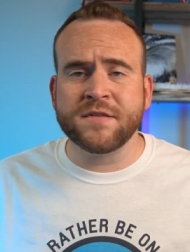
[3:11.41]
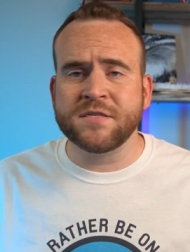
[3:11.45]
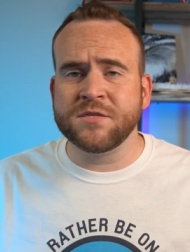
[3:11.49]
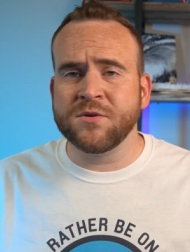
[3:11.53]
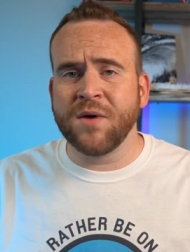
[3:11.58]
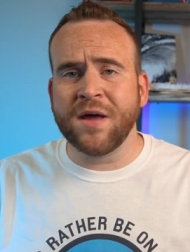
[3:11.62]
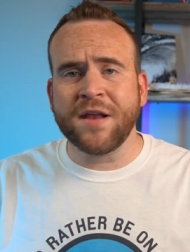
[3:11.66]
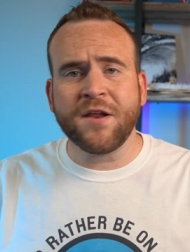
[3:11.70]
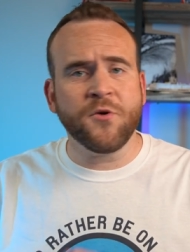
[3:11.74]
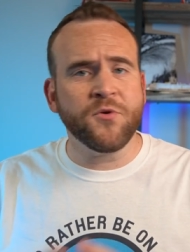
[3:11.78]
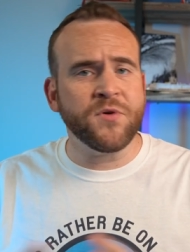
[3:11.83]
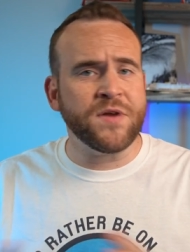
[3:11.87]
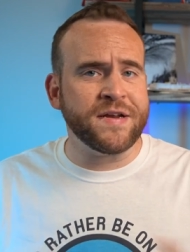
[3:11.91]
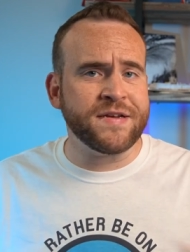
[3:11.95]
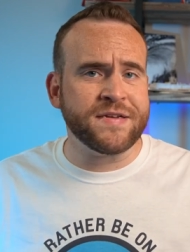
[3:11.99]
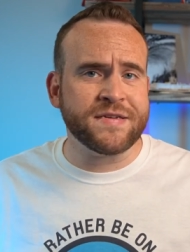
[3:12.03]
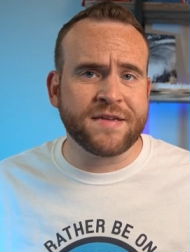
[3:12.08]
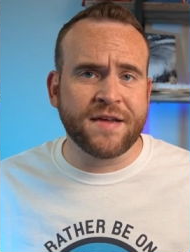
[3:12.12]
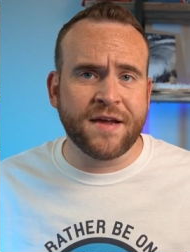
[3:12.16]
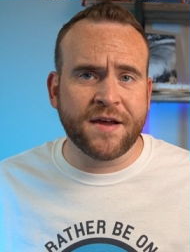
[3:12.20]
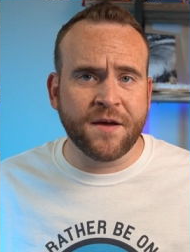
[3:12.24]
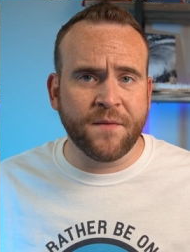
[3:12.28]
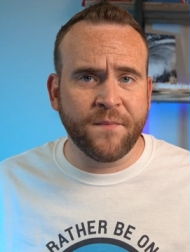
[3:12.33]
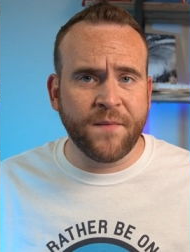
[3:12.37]
So I don't need to
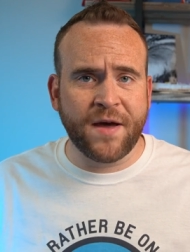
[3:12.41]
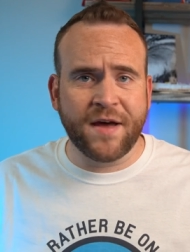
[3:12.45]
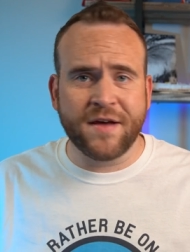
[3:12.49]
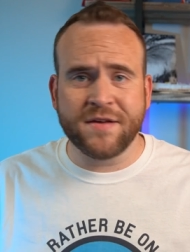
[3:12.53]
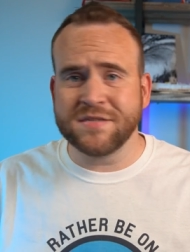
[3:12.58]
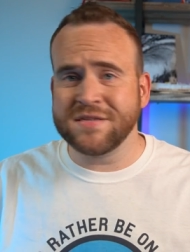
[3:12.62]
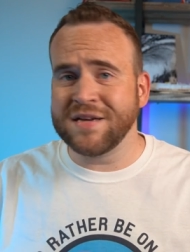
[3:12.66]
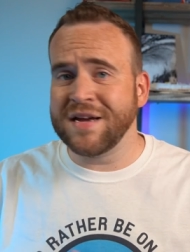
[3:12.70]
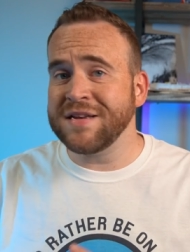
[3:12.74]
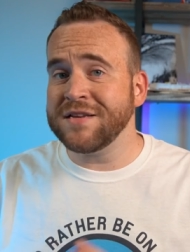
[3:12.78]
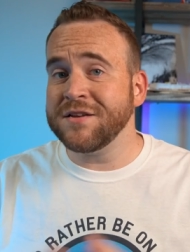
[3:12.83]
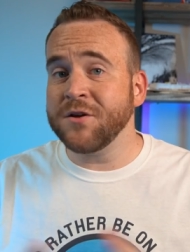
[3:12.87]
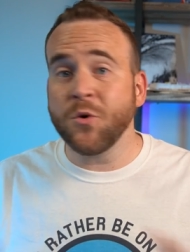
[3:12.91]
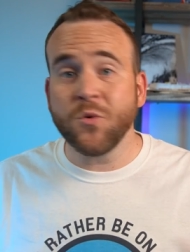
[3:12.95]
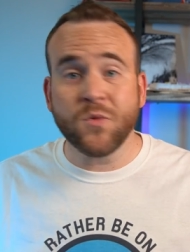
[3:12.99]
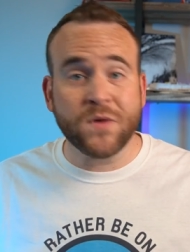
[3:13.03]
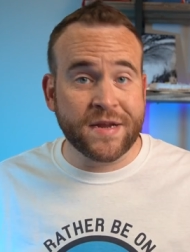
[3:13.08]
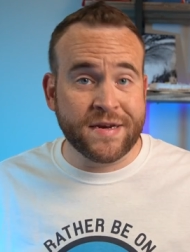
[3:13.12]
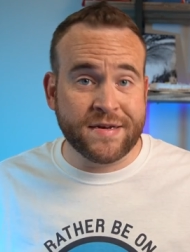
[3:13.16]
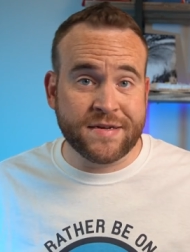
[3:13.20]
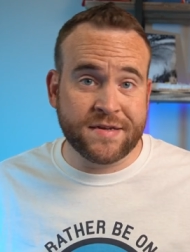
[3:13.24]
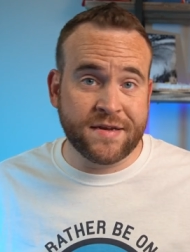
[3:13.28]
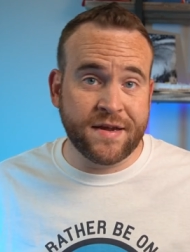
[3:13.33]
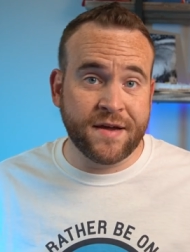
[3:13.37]
take a mask, I don't
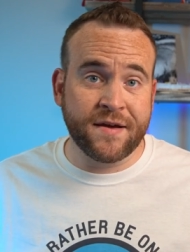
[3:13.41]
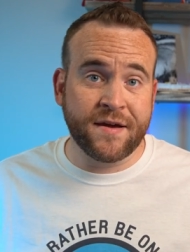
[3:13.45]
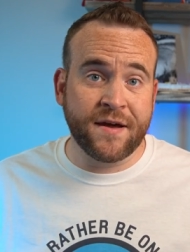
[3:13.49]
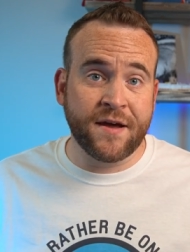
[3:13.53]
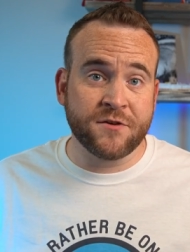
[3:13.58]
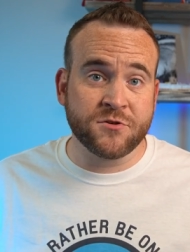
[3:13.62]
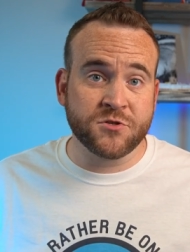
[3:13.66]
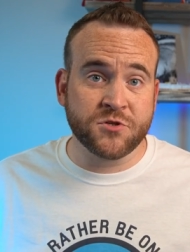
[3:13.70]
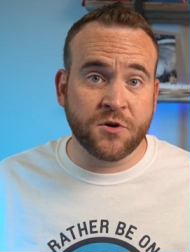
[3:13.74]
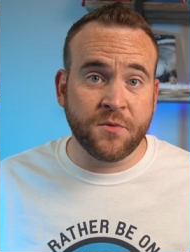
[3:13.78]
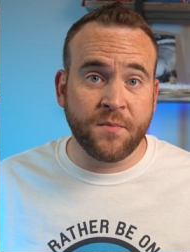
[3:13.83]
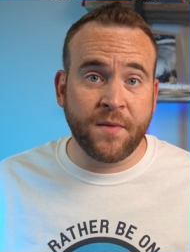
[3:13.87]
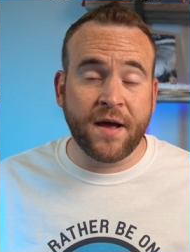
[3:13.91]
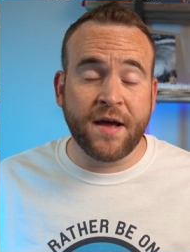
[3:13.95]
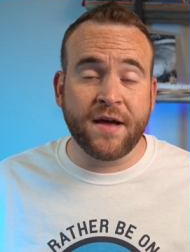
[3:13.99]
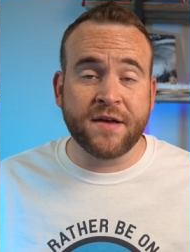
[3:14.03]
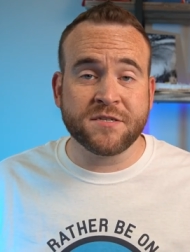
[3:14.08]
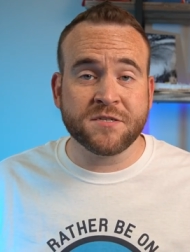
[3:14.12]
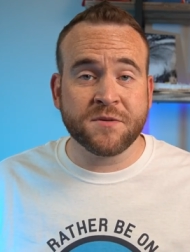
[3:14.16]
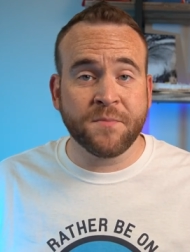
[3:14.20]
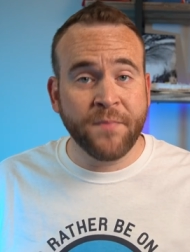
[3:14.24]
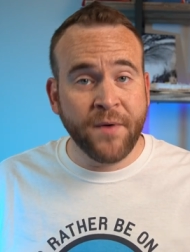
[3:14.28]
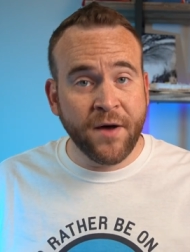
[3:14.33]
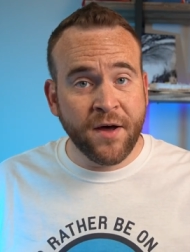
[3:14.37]
need to take extra
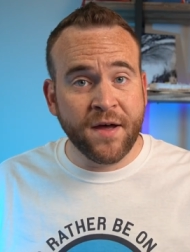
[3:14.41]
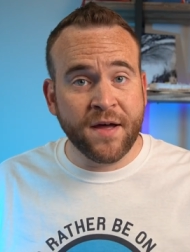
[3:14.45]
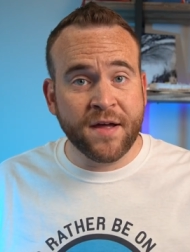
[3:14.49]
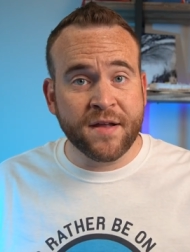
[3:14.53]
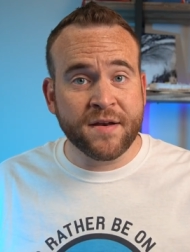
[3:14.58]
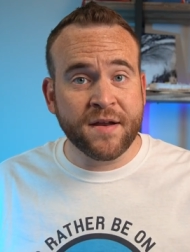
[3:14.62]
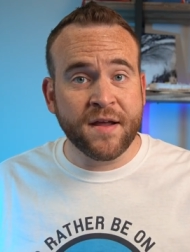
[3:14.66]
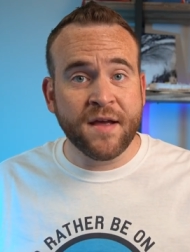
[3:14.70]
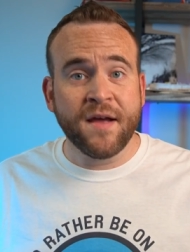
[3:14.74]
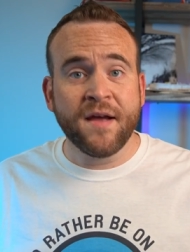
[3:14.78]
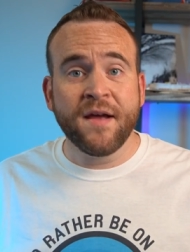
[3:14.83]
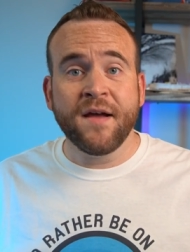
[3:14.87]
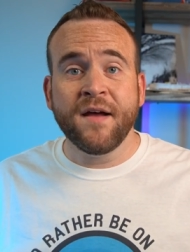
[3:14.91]
mask. But